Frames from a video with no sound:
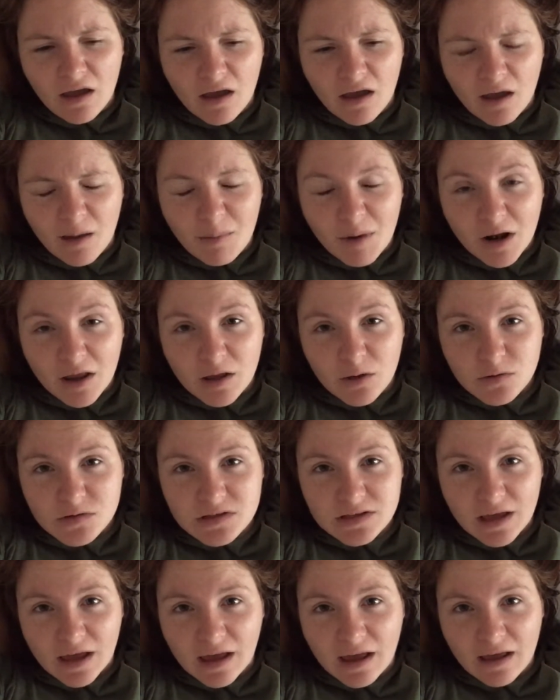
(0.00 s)
Um, and I
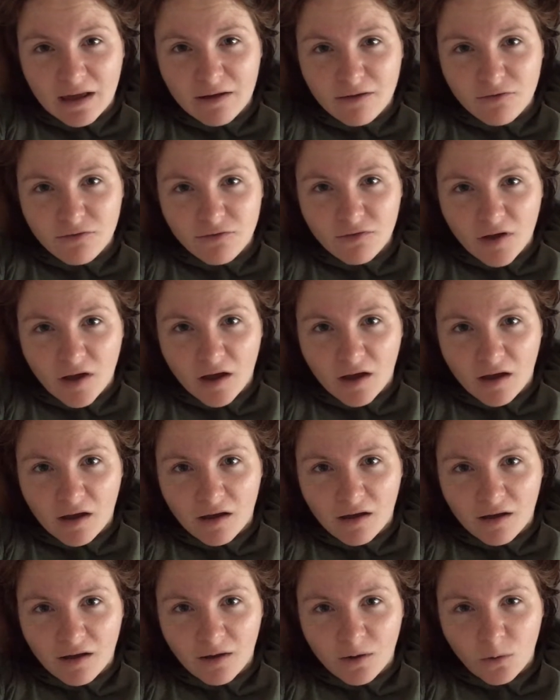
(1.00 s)
also have
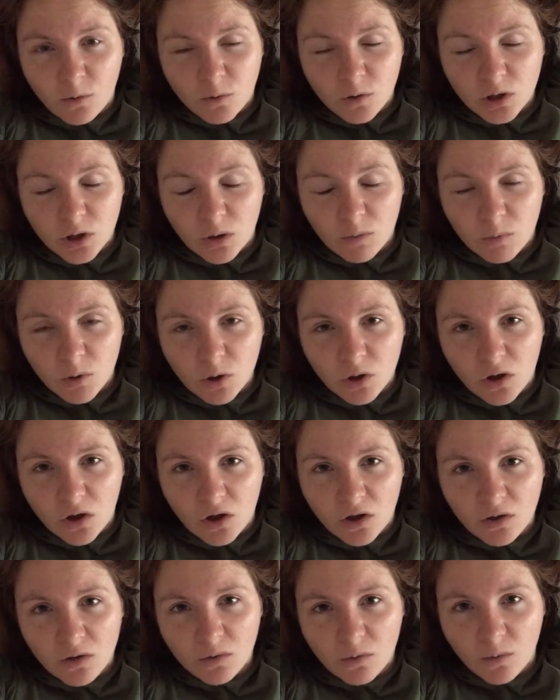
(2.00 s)
an uh,
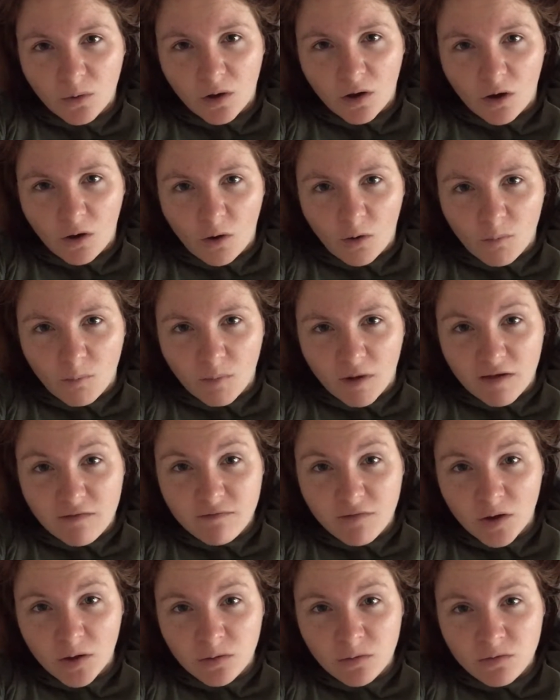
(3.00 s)
audiobook on my
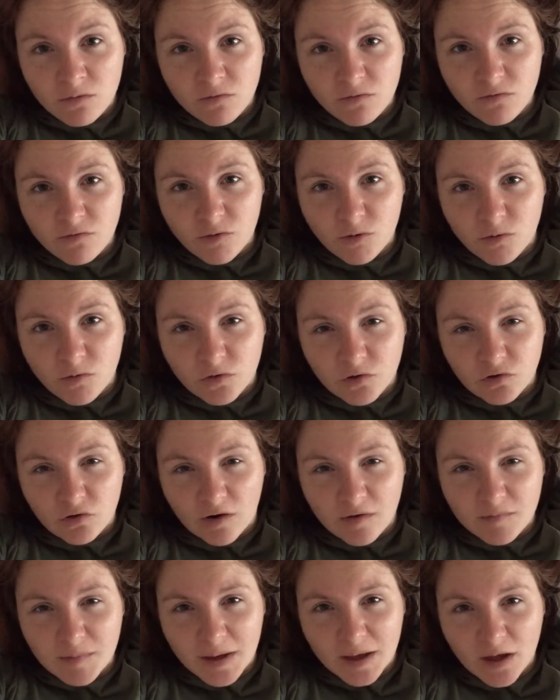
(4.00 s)
phone for the
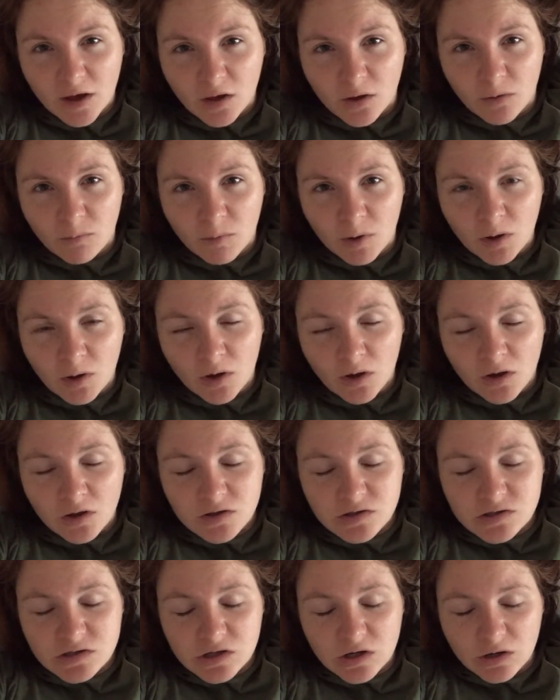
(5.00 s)
drive back home,
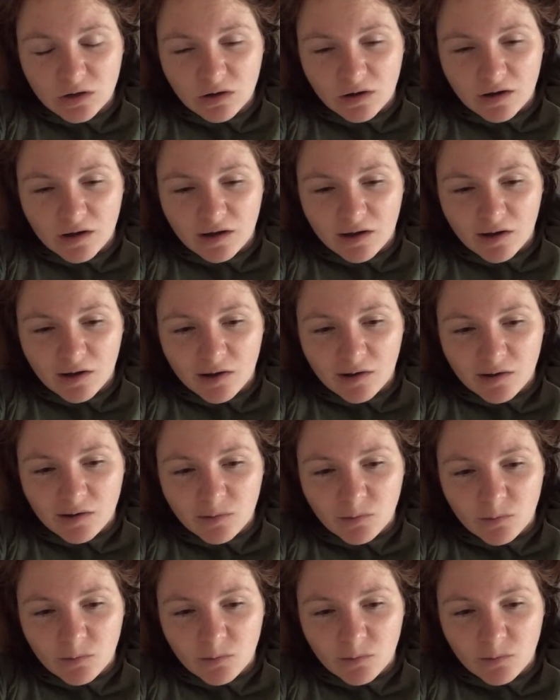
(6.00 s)
so uh,